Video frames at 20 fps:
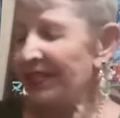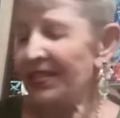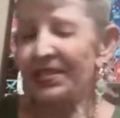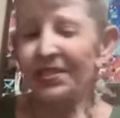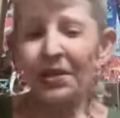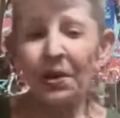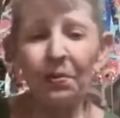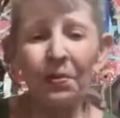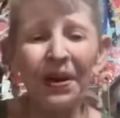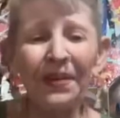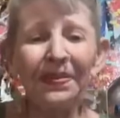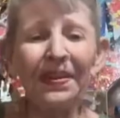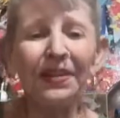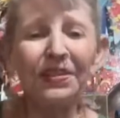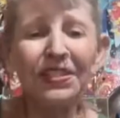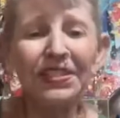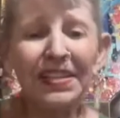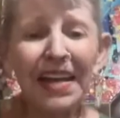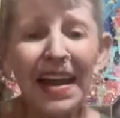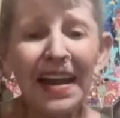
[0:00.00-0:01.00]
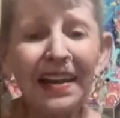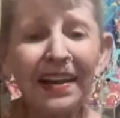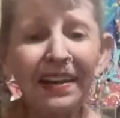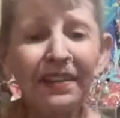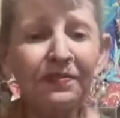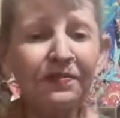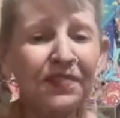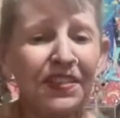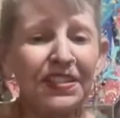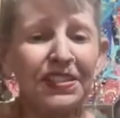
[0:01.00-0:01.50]
so when they're saying
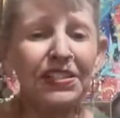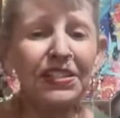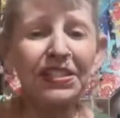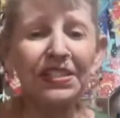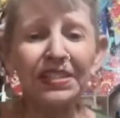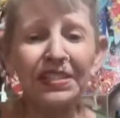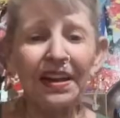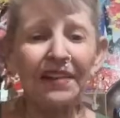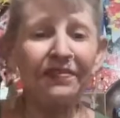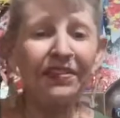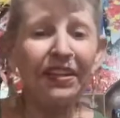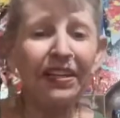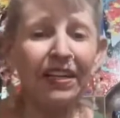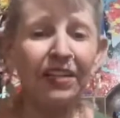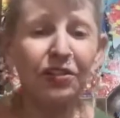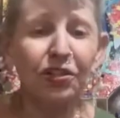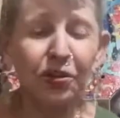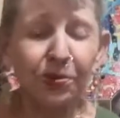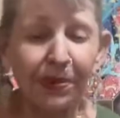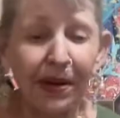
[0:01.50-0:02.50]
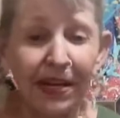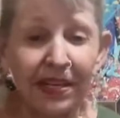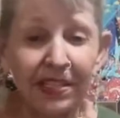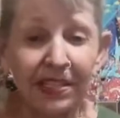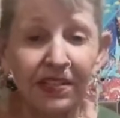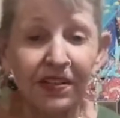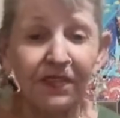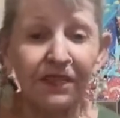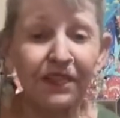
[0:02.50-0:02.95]
it fits a seven inch wrist,